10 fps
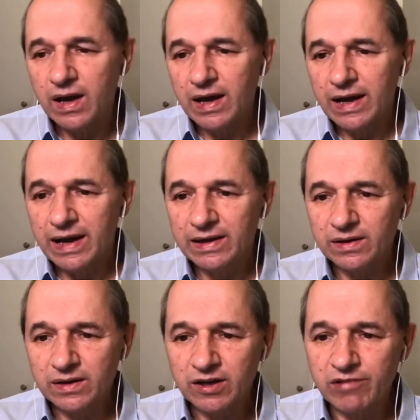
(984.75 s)

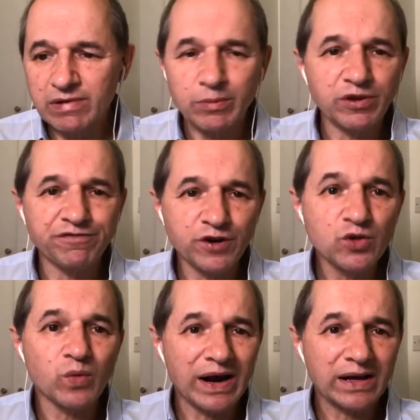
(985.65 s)
and going around with a
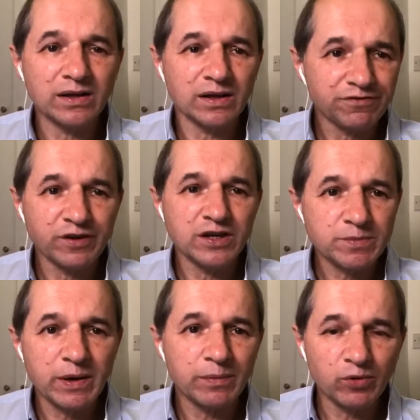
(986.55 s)
food wagon that feeds
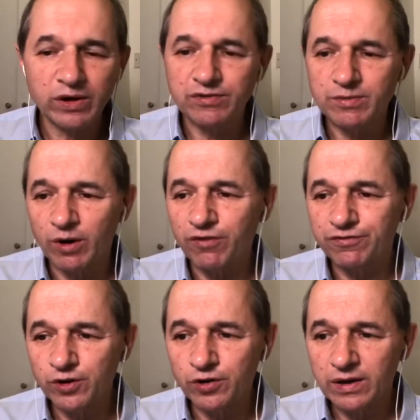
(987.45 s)
people and gives them hot
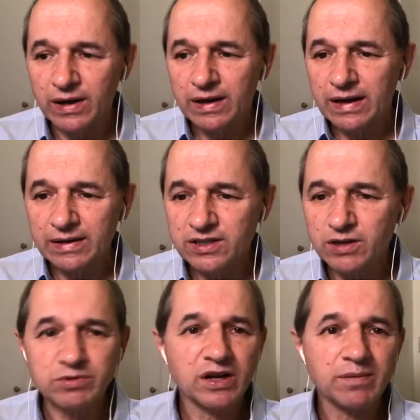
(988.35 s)
food. And they said
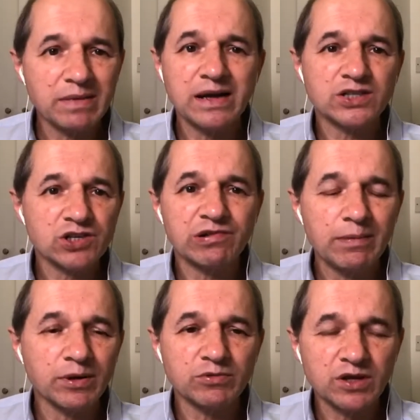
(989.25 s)
it was like a mad
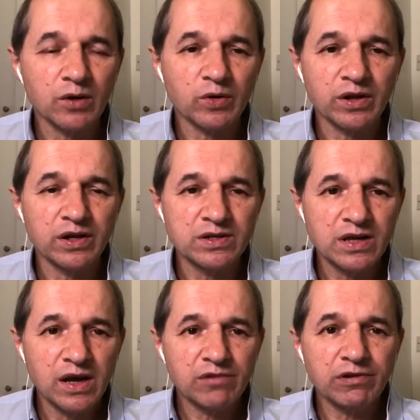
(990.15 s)
scramble. It was like one of these
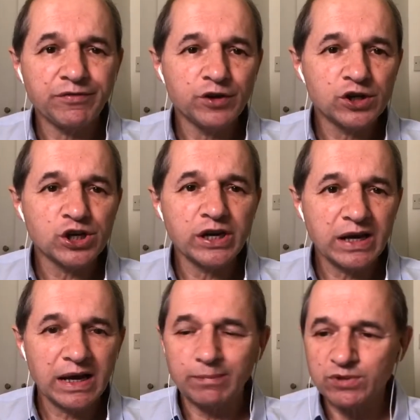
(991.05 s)
refugee
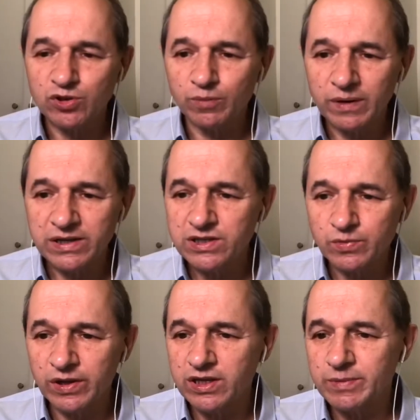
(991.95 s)
camps or places
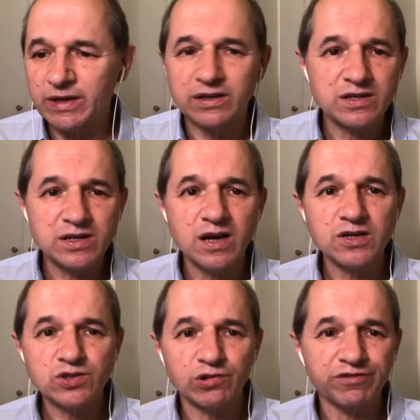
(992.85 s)
where there's been a
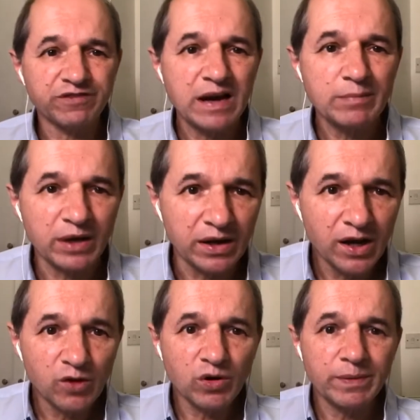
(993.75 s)
disaster or famine,
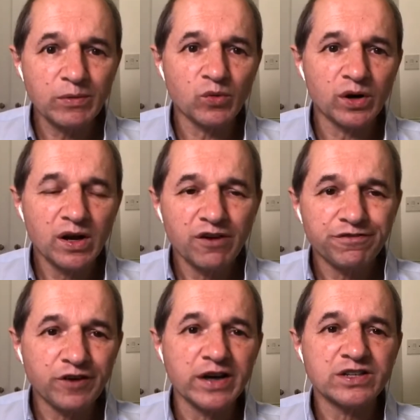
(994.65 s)
where people were
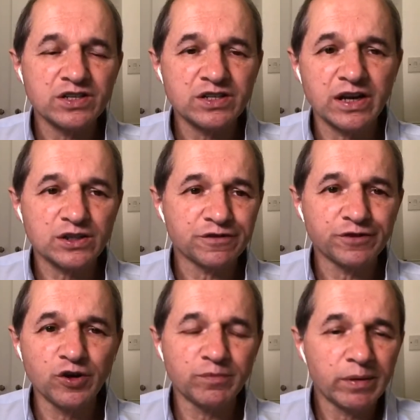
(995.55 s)
fighting to get to
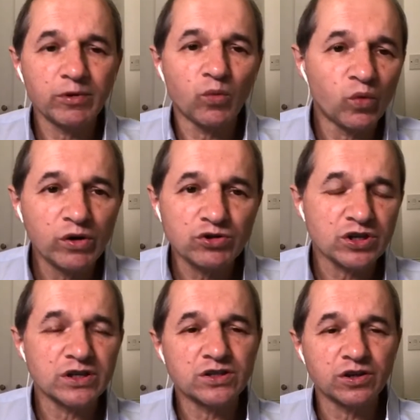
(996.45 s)
food and people in
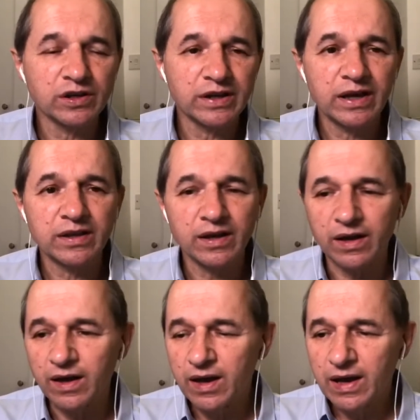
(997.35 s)
wheelchairs couldn't get there.
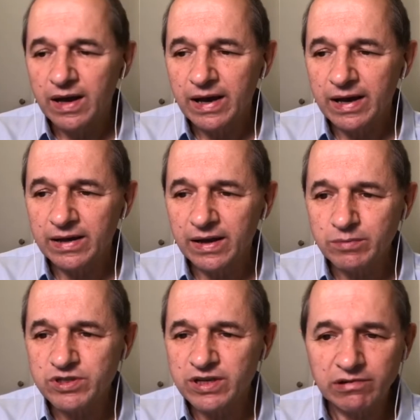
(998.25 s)
And it
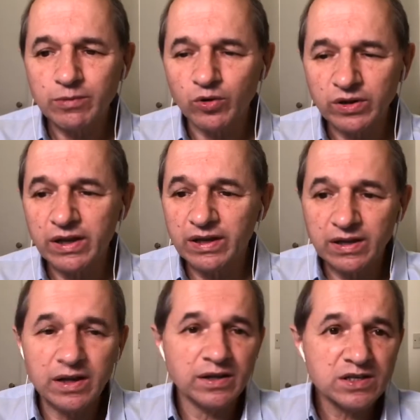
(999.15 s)
was terrible in,
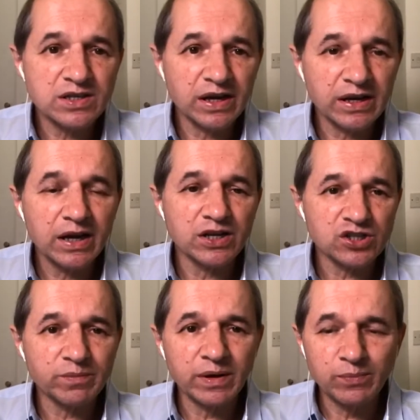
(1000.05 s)
in this day and age
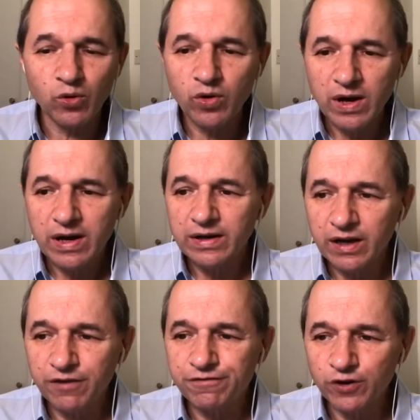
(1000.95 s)
that people
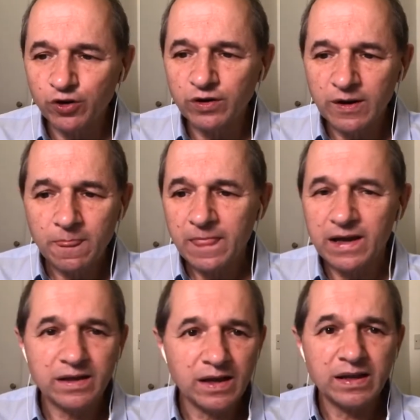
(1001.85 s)
need food
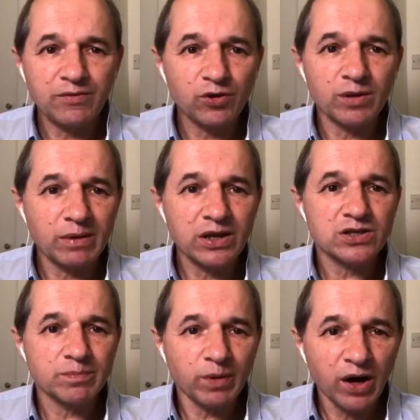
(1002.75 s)
and, and they haven't got the money to
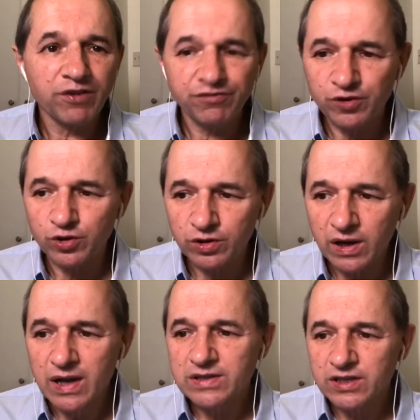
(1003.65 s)
buy food.
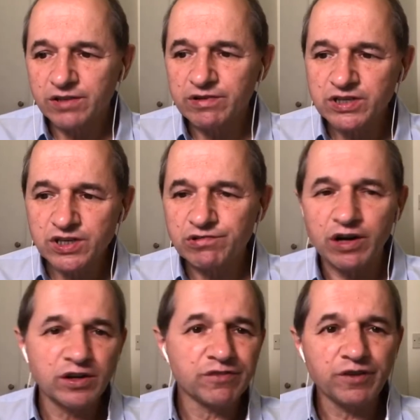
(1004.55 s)
So there is this
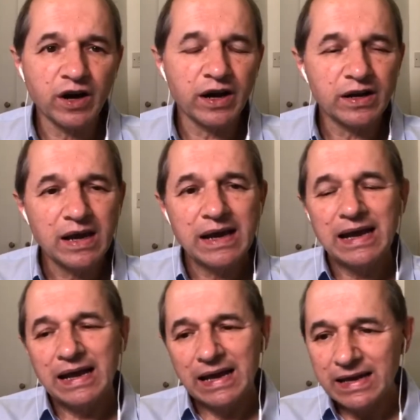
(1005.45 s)
growing divide.
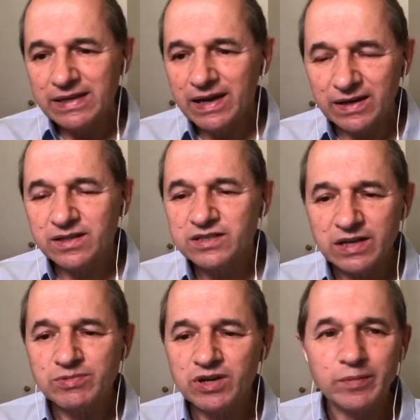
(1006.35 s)
And yet, at the
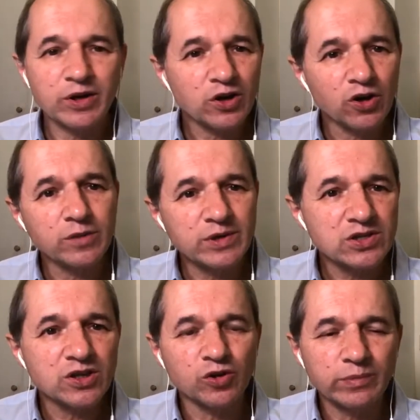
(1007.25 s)
same time, an economist
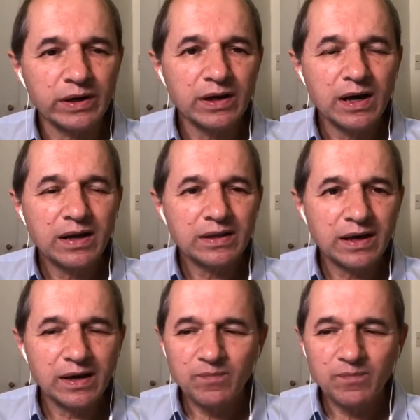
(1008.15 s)
told me that